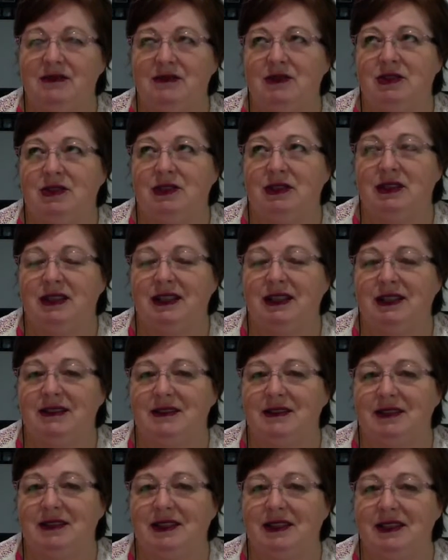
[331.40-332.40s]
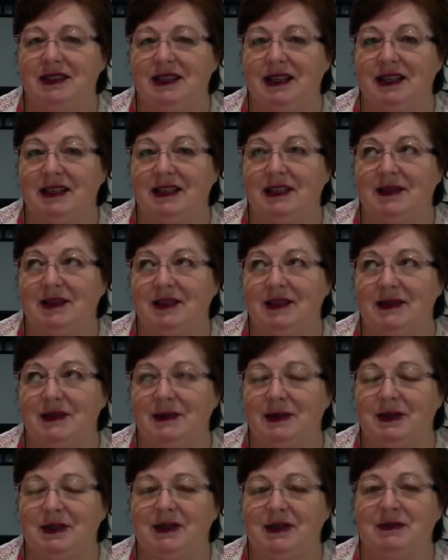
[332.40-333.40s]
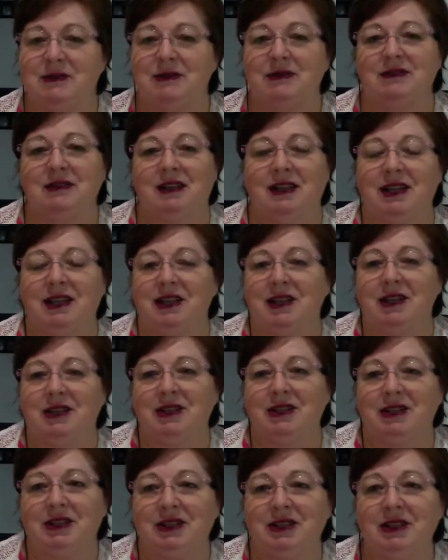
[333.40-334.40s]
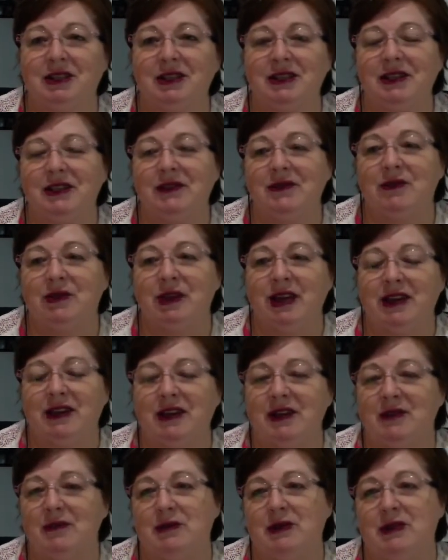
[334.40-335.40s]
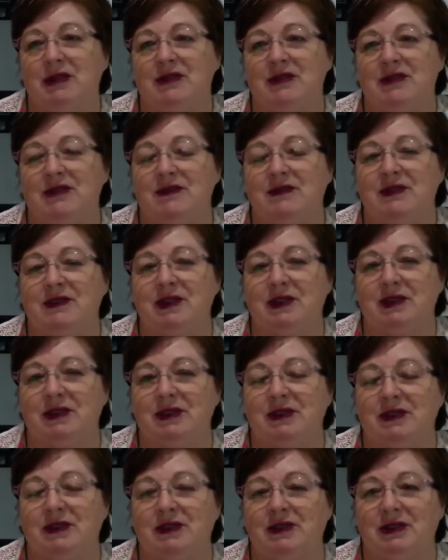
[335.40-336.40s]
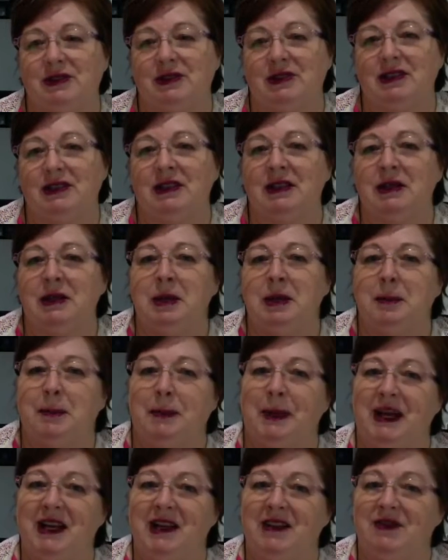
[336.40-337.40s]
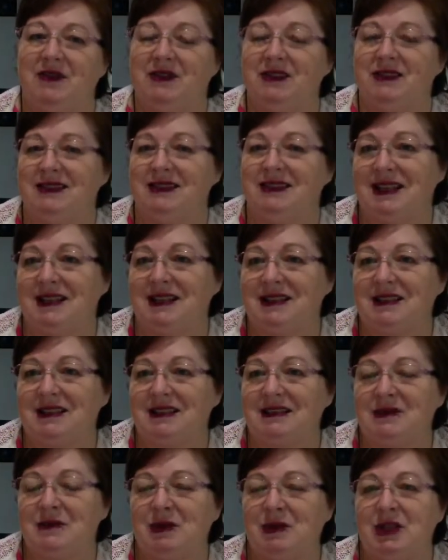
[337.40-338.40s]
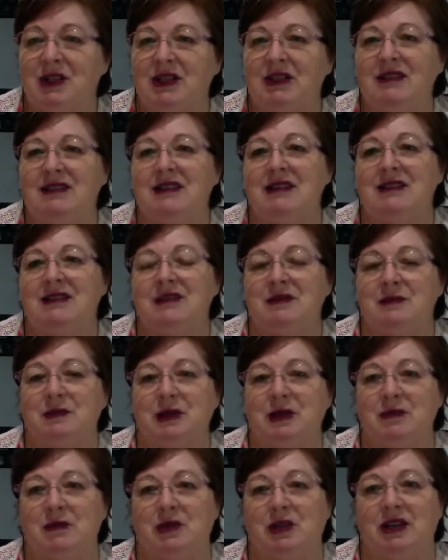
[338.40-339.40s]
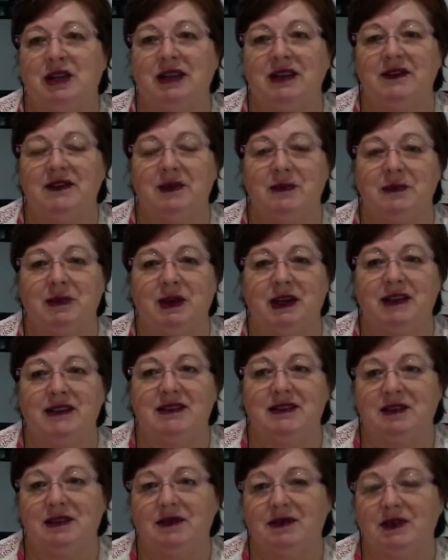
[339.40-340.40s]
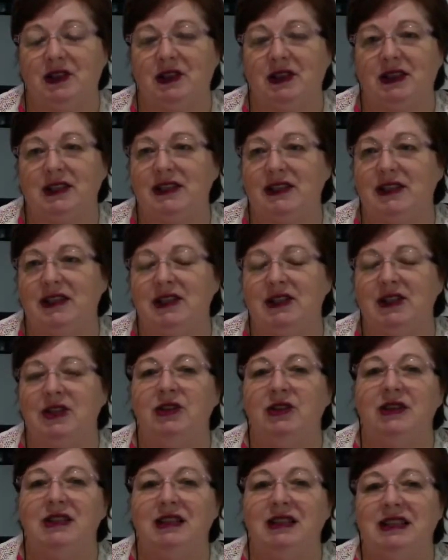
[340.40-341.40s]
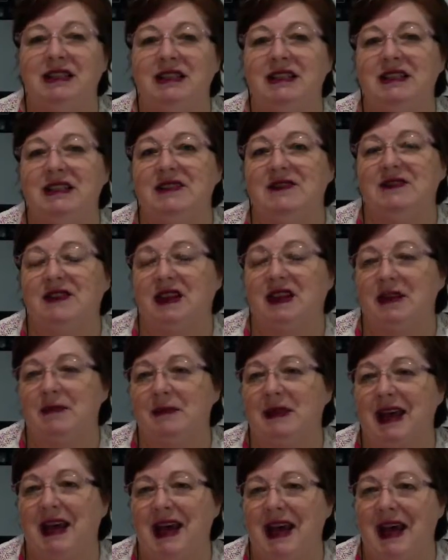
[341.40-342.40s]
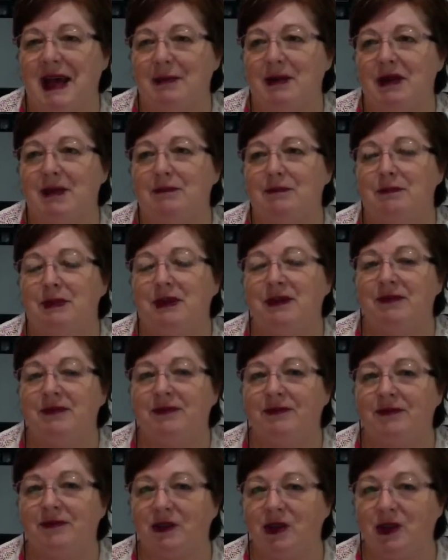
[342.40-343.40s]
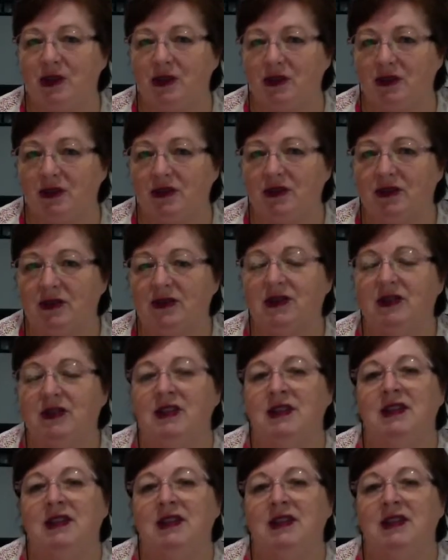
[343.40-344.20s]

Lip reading: during an anxiety attack, if that's possible, I don't know if grounding works for you or not. But if it doesn't work, this will be why. If the brain's offline, then you need to develop the habit before